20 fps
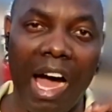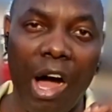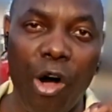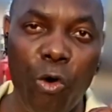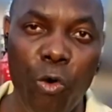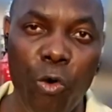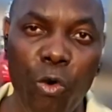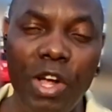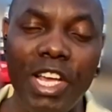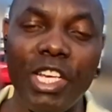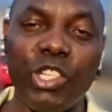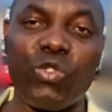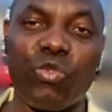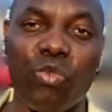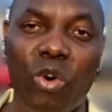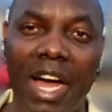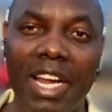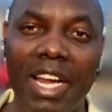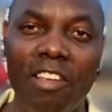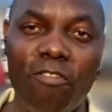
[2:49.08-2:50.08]
who is
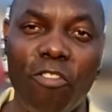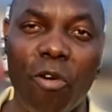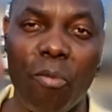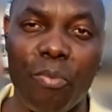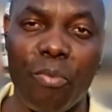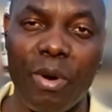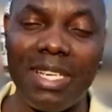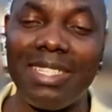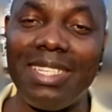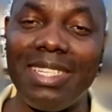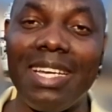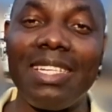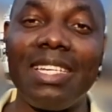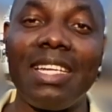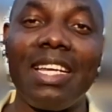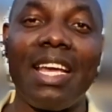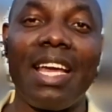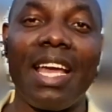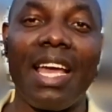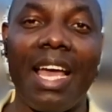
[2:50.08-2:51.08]
running for president.
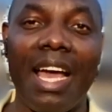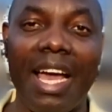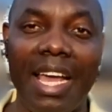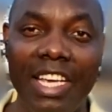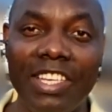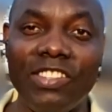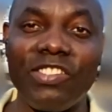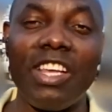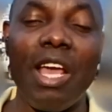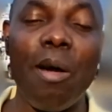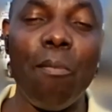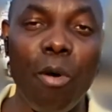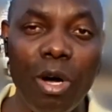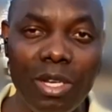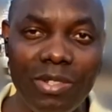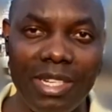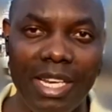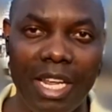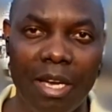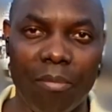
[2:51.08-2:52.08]
He's a
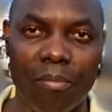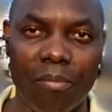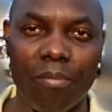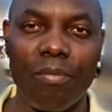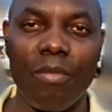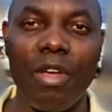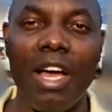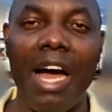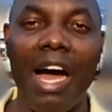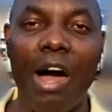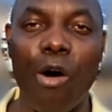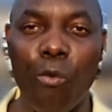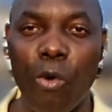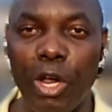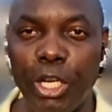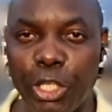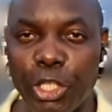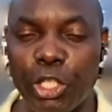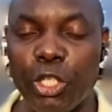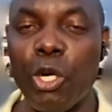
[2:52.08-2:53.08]
Muslim.
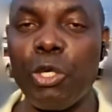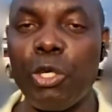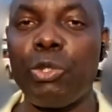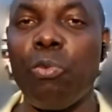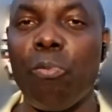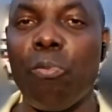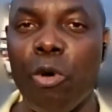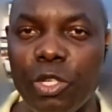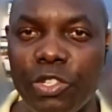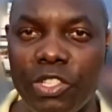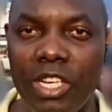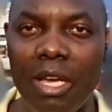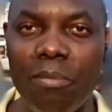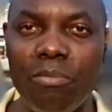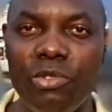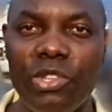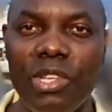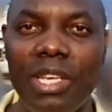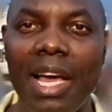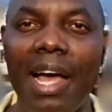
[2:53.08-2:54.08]
When you talk to
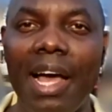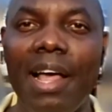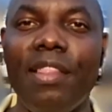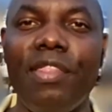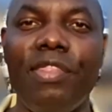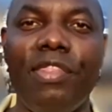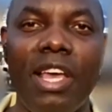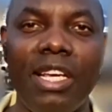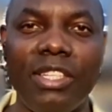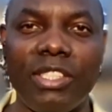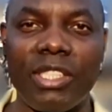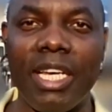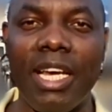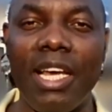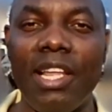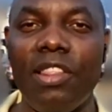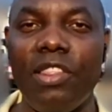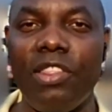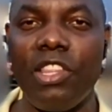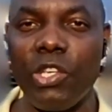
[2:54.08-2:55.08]
Muslims here, they
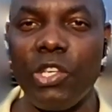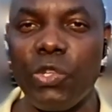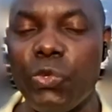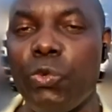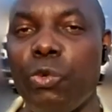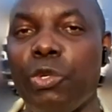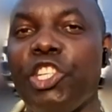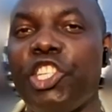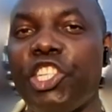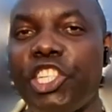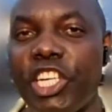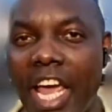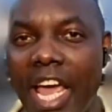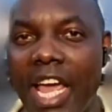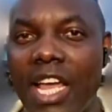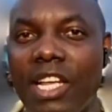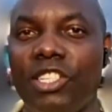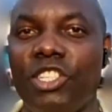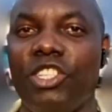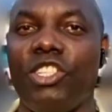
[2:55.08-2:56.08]
say this could
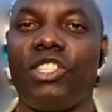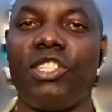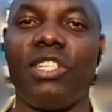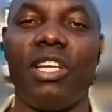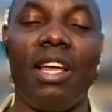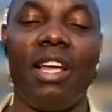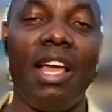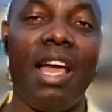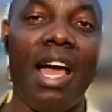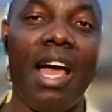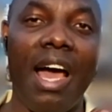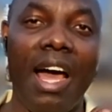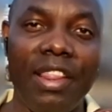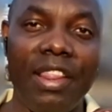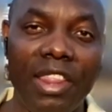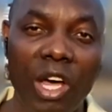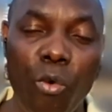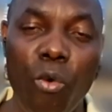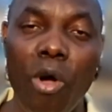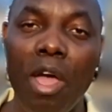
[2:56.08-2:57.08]
change
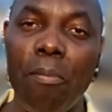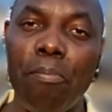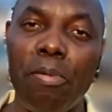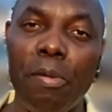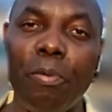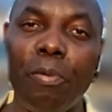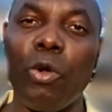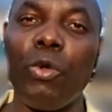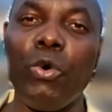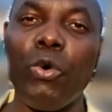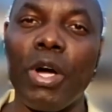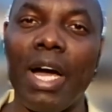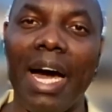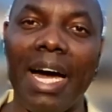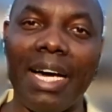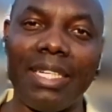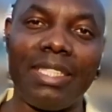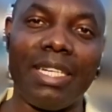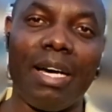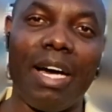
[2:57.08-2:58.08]
the way people look
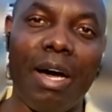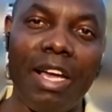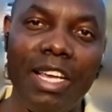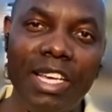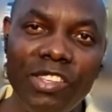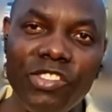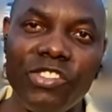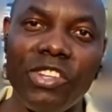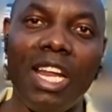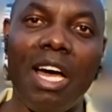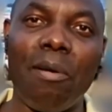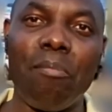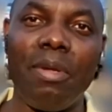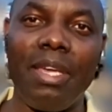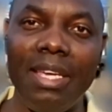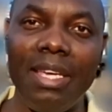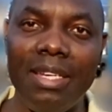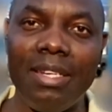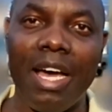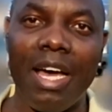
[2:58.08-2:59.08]
at Islam
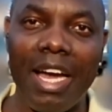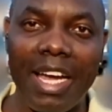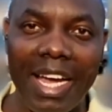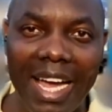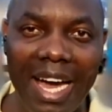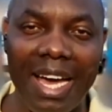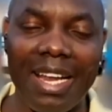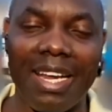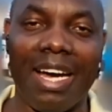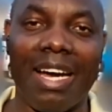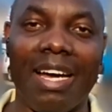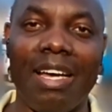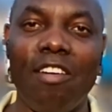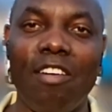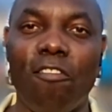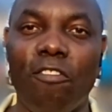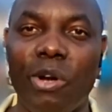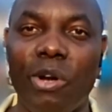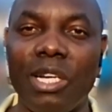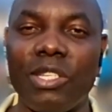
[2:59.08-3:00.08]
in Ghana.
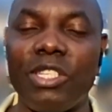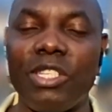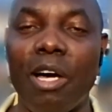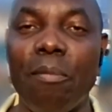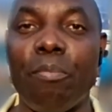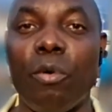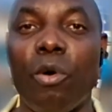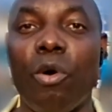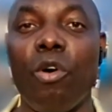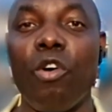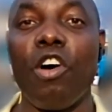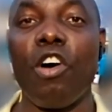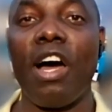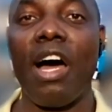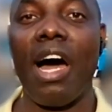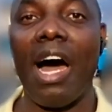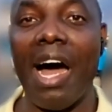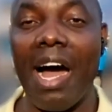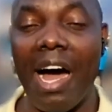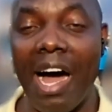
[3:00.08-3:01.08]
For example,
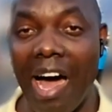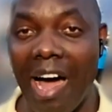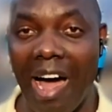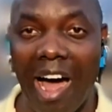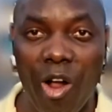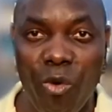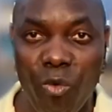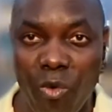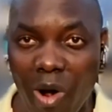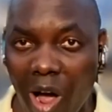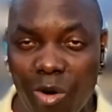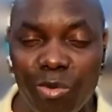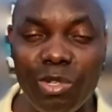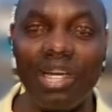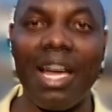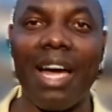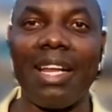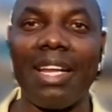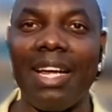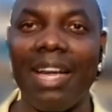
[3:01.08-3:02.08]

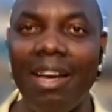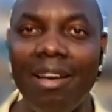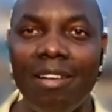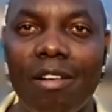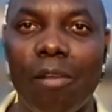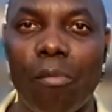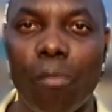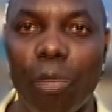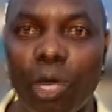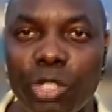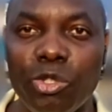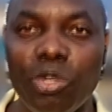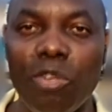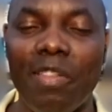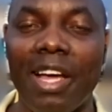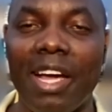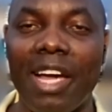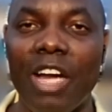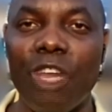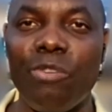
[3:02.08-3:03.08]
around Ghana, most of
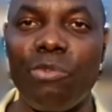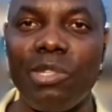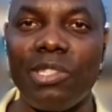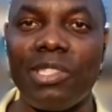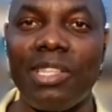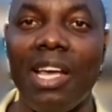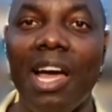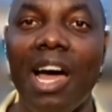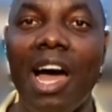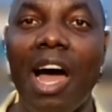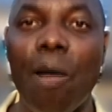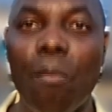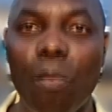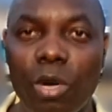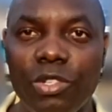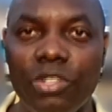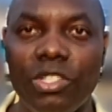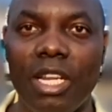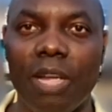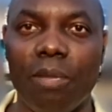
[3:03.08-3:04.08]
the countries there are
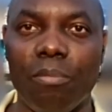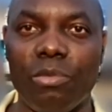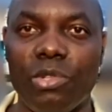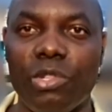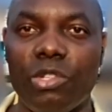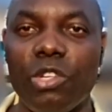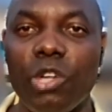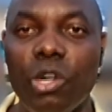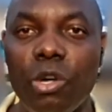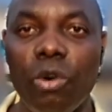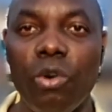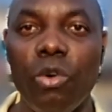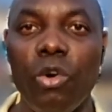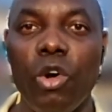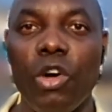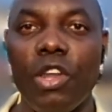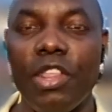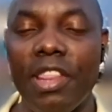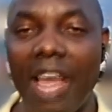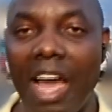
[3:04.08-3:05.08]
Muslims. So
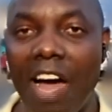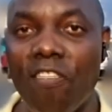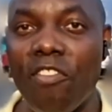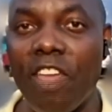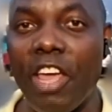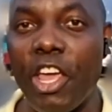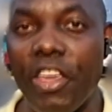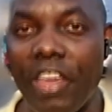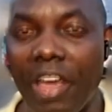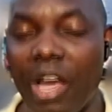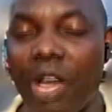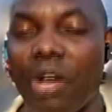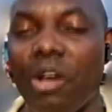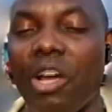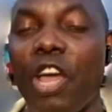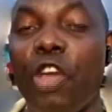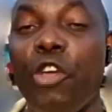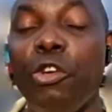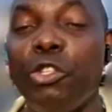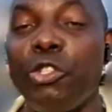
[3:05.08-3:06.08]
they have
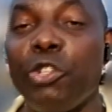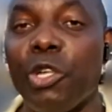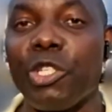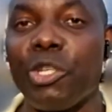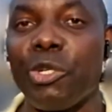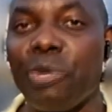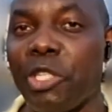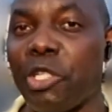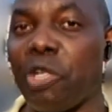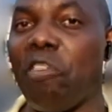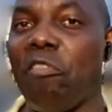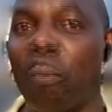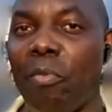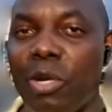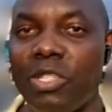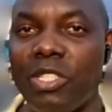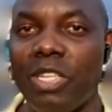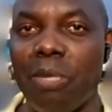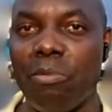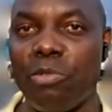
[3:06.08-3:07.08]
a huge concentration of
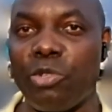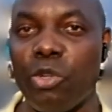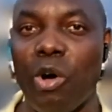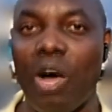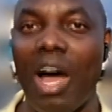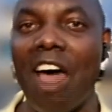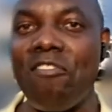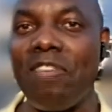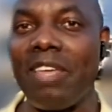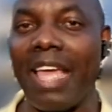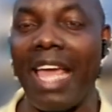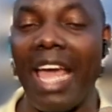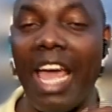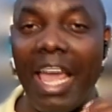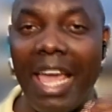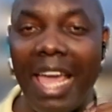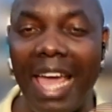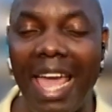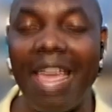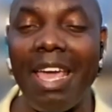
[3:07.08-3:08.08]
Muslims. So having
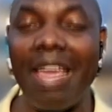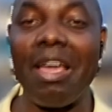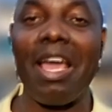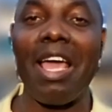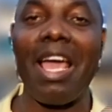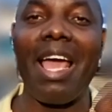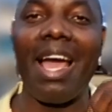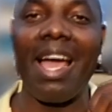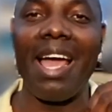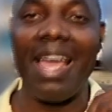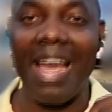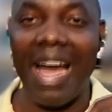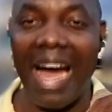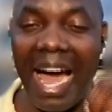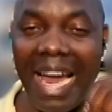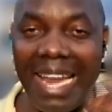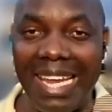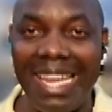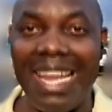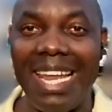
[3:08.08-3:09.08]

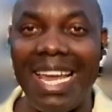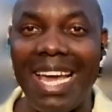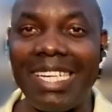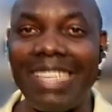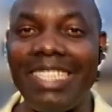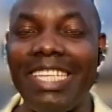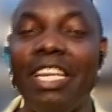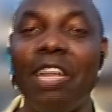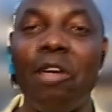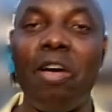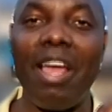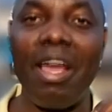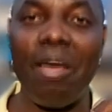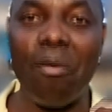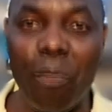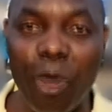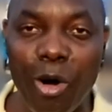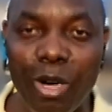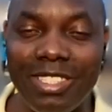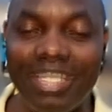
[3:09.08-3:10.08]
an elected
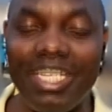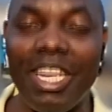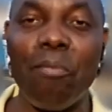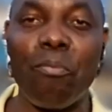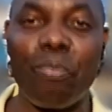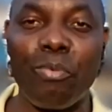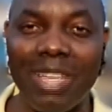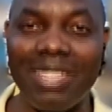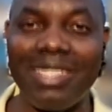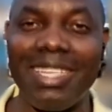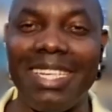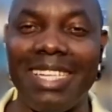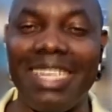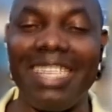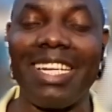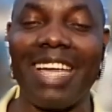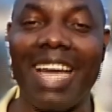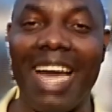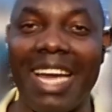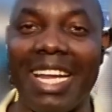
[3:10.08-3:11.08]
Muslim president
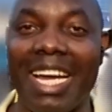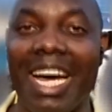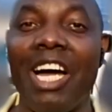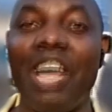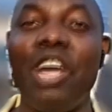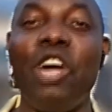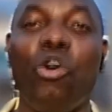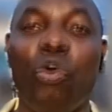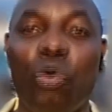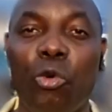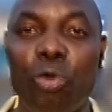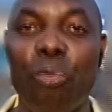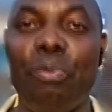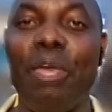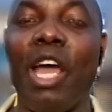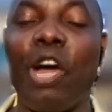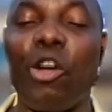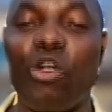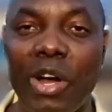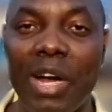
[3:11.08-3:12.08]
in Ghana would
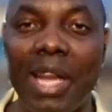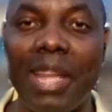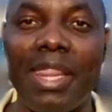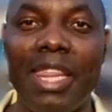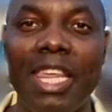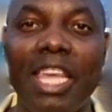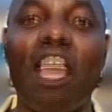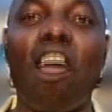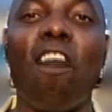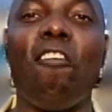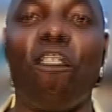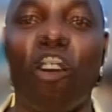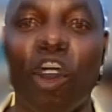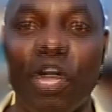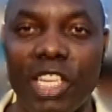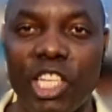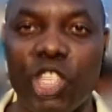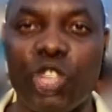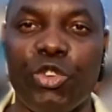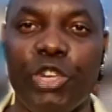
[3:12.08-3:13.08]
be a great thing for
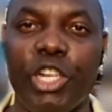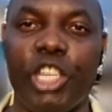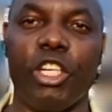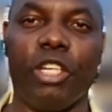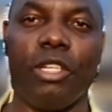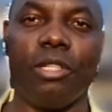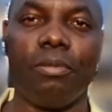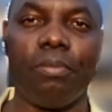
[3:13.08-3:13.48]
this region.